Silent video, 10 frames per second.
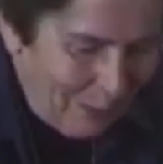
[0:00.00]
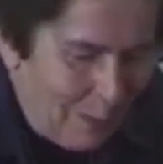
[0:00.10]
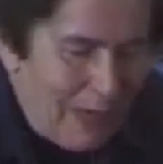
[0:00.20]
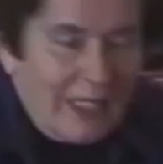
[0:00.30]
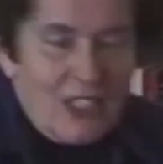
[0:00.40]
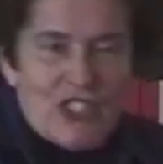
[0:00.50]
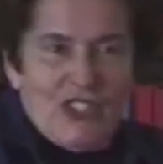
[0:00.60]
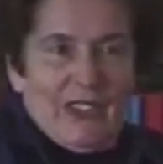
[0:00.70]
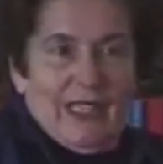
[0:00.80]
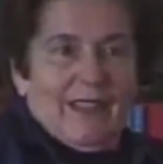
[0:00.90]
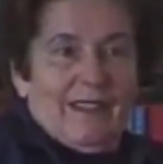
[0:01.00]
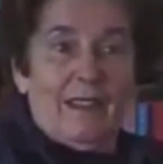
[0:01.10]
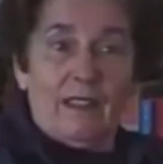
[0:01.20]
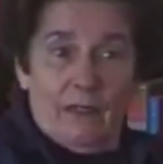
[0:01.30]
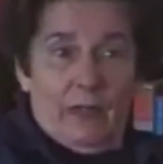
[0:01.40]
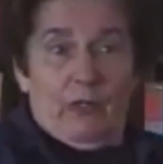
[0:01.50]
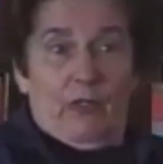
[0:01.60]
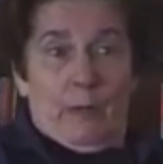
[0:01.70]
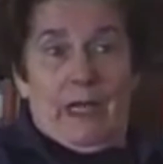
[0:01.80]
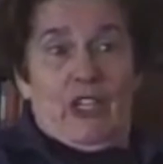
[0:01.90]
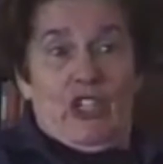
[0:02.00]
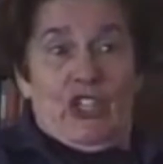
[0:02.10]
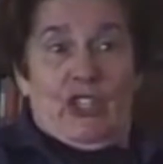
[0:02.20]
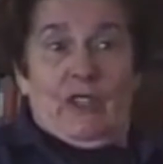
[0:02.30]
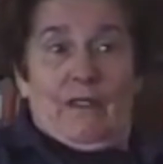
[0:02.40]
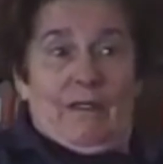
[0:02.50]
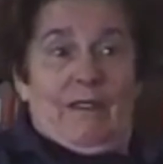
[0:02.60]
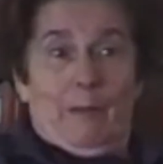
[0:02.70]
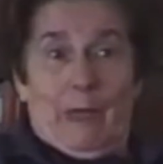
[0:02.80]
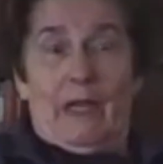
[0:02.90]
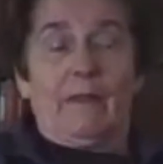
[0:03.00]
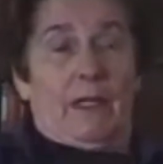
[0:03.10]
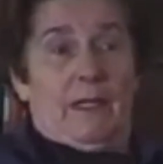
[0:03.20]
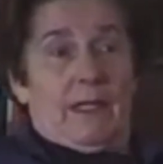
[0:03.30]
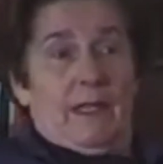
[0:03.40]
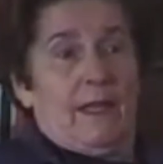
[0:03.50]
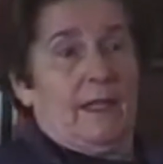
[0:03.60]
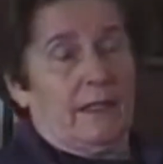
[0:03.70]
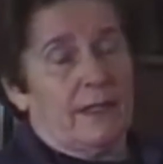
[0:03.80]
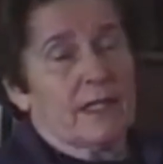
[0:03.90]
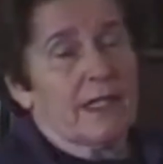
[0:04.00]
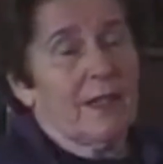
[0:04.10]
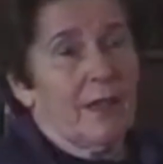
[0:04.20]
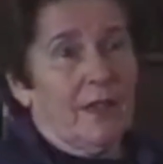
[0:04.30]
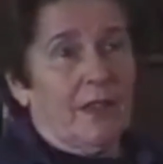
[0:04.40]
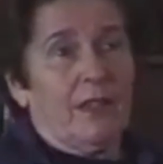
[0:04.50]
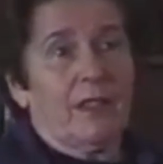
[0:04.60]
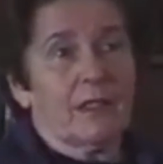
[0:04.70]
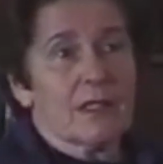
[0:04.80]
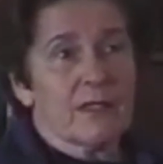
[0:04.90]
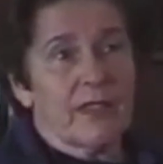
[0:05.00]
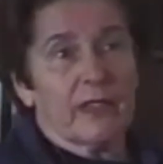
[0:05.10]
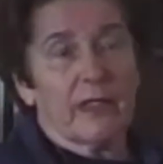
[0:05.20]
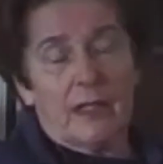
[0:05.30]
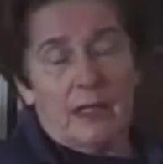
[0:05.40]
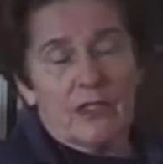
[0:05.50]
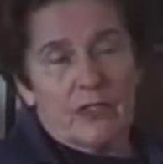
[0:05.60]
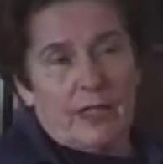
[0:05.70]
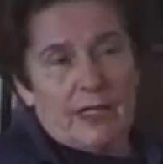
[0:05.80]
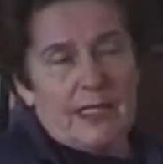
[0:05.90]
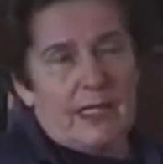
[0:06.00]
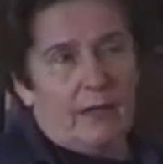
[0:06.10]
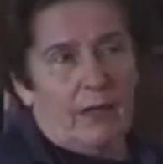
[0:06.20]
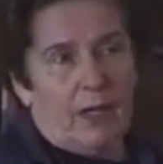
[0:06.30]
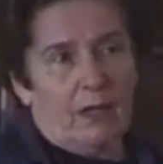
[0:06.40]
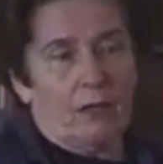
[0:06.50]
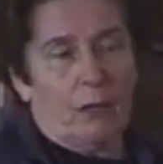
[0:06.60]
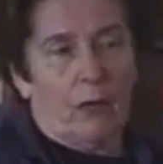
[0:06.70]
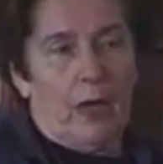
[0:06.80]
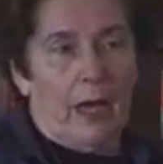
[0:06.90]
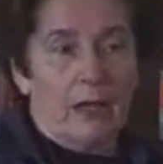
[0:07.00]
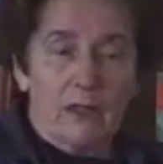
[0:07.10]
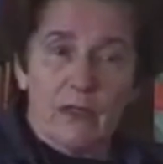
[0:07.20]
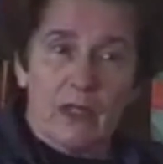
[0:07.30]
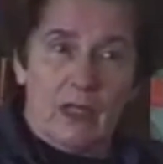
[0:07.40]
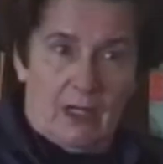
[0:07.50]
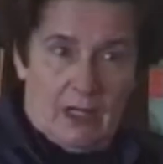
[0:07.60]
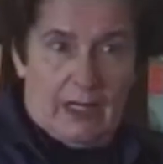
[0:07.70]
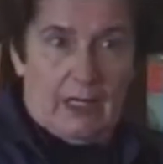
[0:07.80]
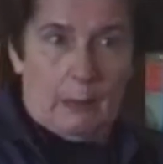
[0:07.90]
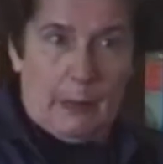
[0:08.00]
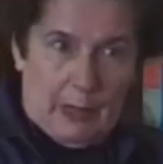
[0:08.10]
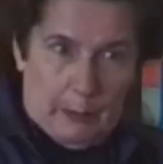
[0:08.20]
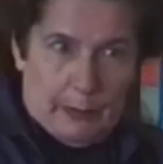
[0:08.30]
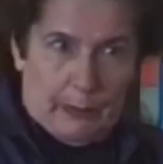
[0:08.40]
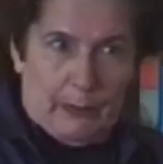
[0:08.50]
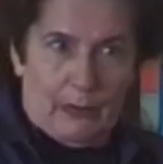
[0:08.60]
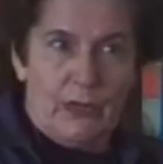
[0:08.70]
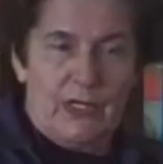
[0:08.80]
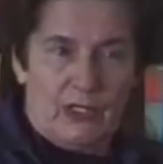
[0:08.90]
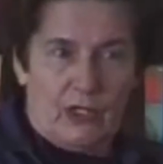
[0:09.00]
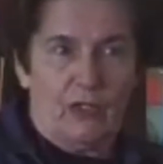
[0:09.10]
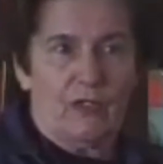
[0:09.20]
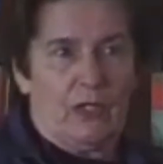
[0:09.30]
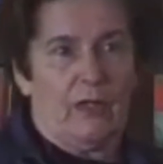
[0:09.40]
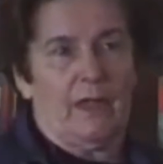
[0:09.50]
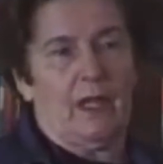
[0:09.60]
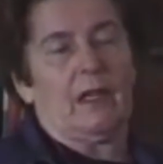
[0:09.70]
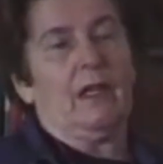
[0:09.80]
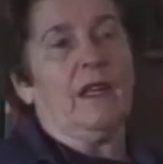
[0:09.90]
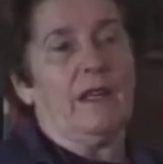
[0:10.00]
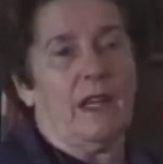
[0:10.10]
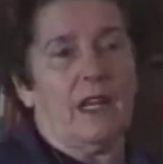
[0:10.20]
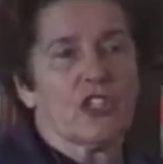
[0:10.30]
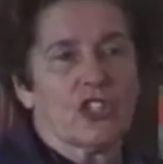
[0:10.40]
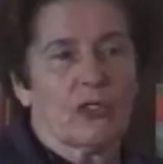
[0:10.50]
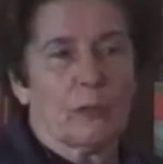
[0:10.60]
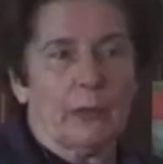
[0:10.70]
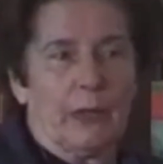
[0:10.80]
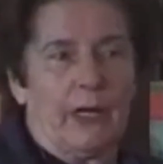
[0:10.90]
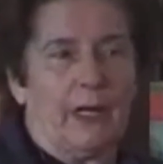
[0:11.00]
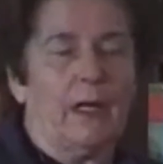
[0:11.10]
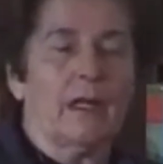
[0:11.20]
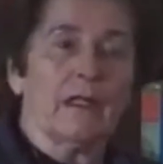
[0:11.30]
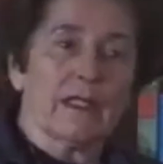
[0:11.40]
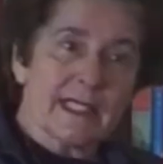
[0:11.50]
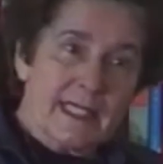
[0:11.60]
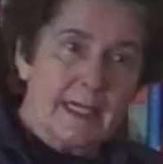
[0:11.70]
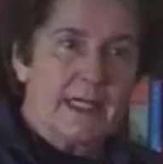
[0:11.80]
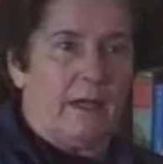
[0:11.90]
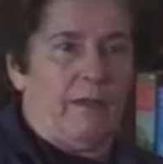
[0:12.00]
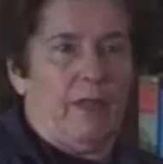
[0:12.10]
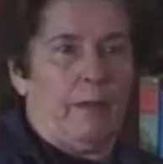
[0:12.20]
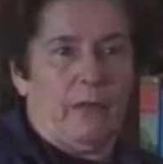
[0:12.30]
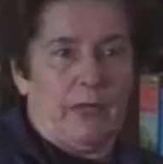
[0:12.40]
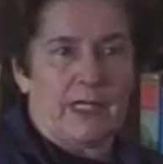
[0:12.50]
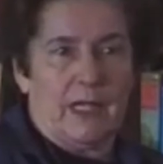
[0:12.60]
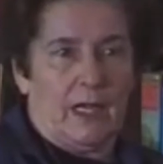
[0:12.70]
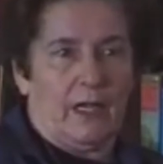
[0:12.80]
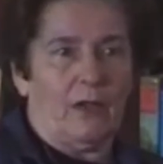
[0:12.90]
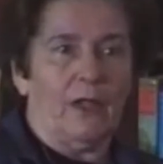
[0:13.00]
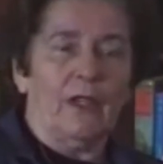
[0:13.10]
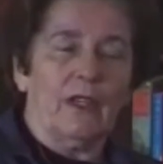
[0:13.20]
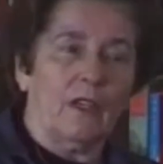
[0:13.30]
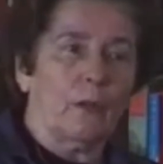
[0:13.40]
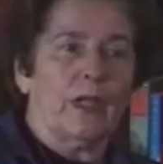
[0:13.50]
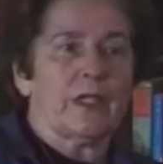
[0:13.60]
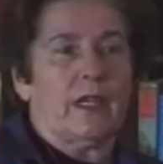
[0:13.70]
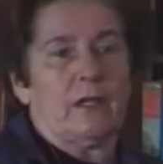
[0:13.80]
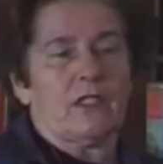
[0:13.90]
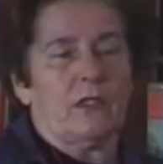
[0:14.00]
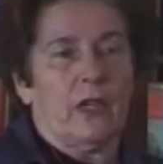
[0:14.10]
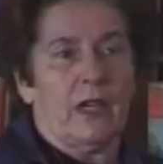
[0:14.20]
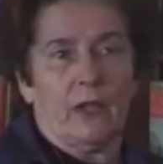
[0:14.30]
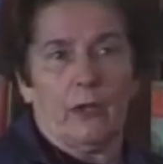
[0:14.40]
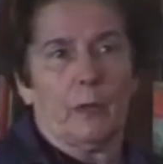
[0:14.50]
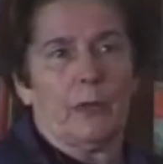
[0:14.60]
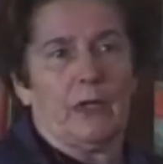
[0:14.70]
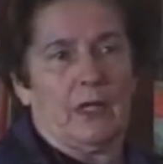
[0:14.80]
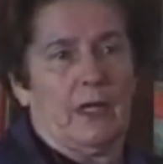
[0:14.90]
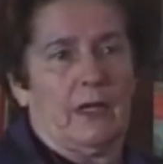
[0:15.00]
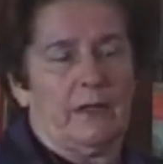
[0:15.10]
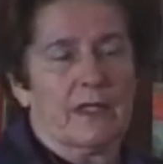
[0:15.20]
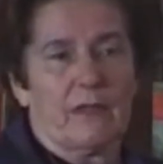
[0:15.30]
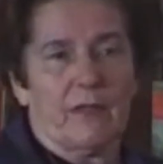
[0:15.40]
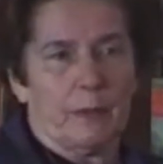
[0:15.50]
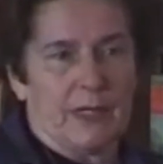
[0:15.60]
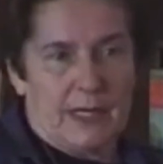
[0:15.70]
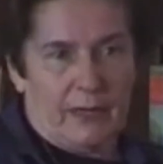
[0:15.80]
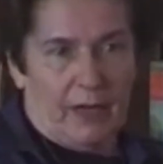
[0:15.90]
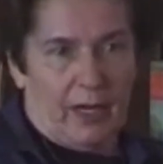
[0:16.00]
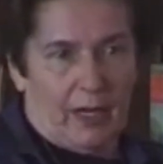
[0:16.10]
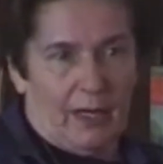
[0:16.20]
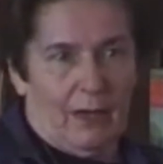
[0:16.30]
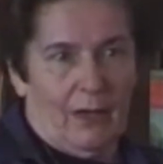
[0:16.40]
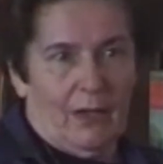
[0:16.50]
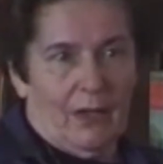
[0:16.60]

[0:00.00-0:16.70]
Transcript: we managed to collect a lot of information about these islands. And it's very interesting that out of the 9 people who served on that national body, 6 of them resigned and went out to unopened islands of the Pacific.